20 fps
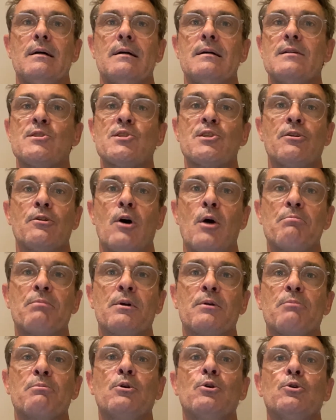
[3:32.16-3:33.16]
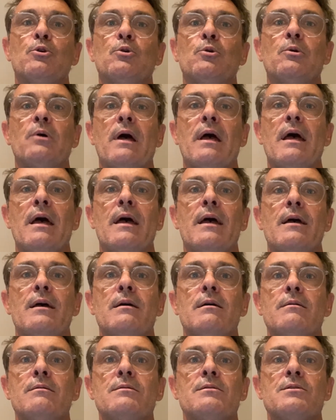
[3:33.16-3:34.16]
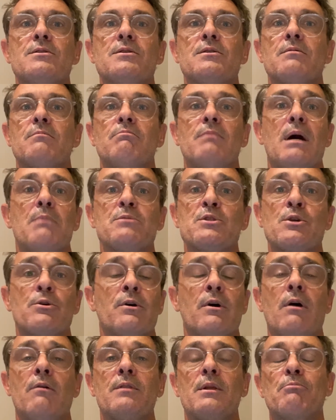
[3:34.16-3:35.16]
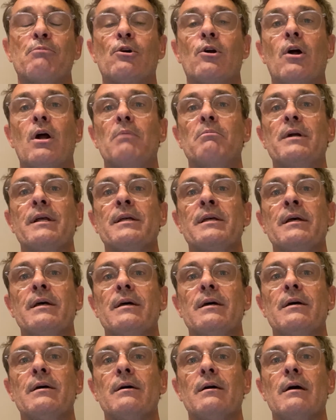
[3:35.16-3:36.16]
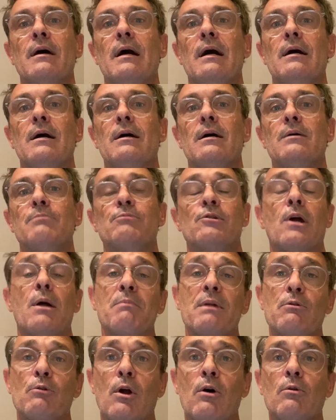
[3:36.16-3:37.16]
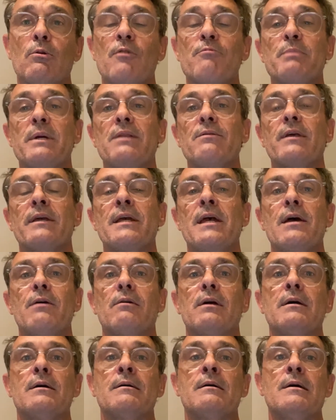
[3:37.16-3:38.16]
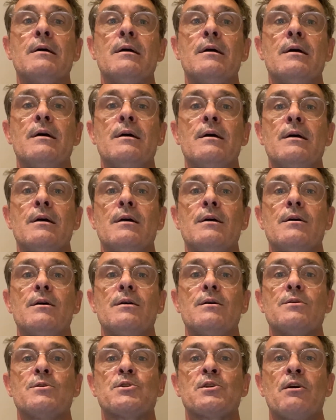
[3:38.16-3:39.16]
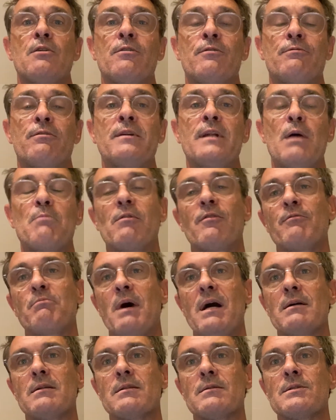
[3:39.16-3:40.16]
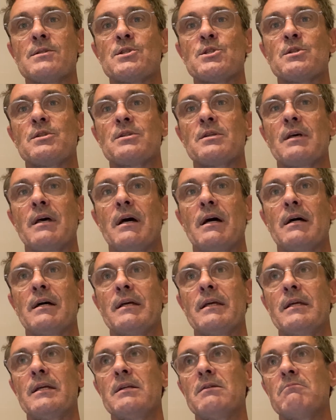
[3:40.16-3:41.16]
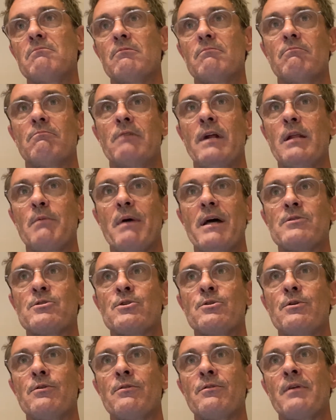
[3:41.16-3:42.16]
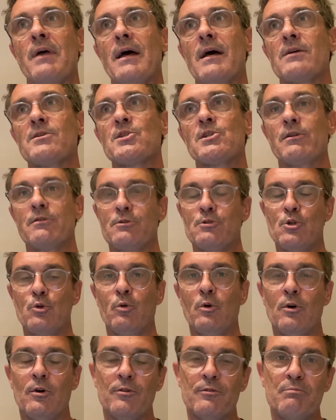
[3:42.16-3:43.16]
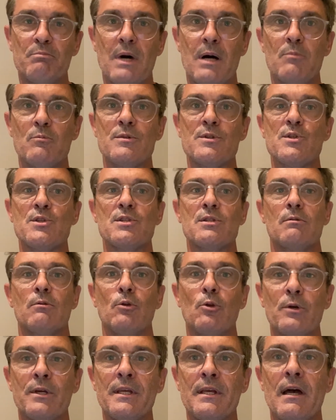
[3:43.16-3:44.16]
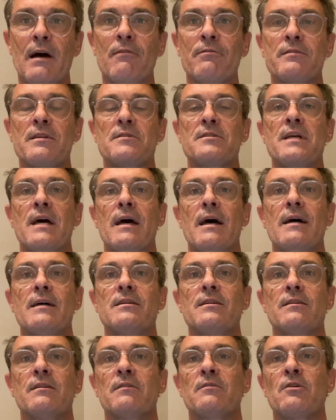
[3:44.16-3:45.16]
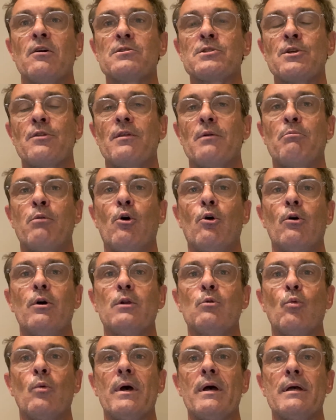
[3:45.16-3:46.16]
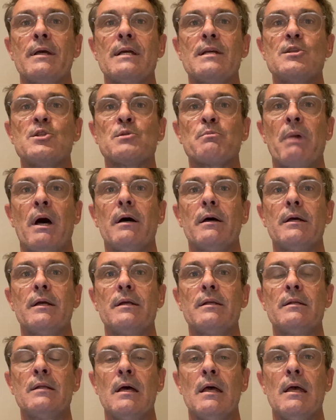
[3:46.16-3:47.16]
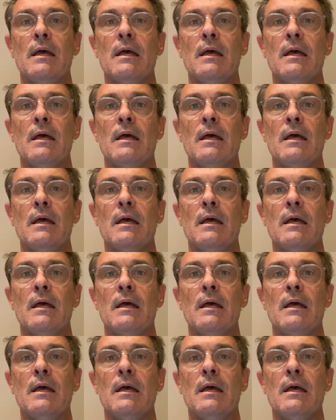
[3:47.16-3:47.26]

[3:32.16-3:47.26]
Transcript: It's inoperable, and Mum took on the primary role of being the carer. So for a number of months, in around about 2012, Mum was looking after Dad, and it got to the point where his pain